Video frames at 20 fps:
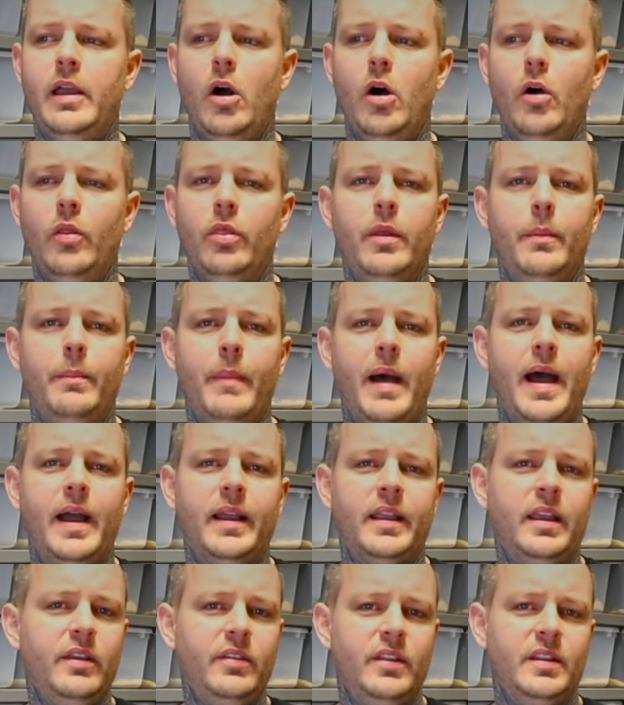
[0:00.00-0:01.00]
on the
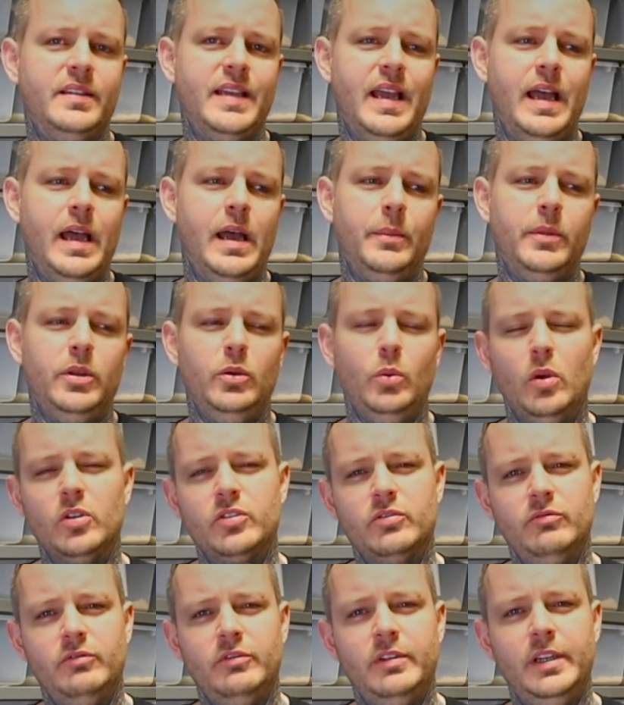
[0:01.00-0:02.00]
market at the time, you
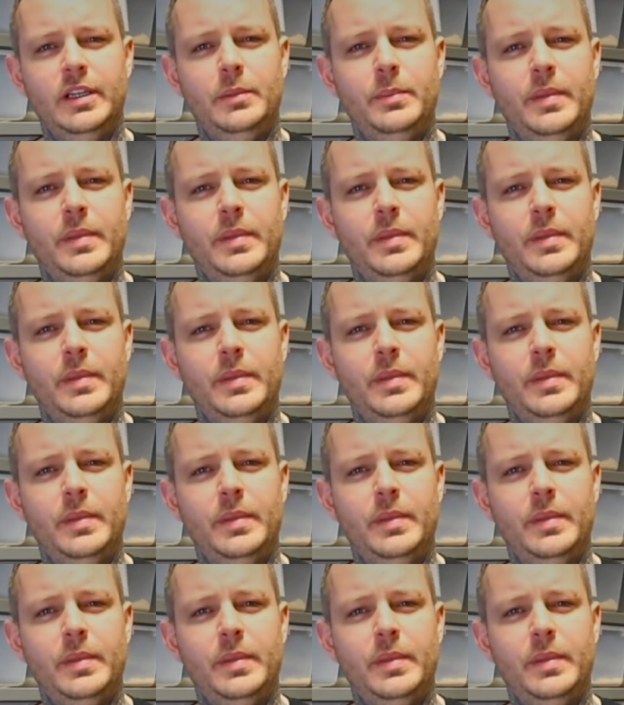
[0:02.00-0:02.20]
wasn't really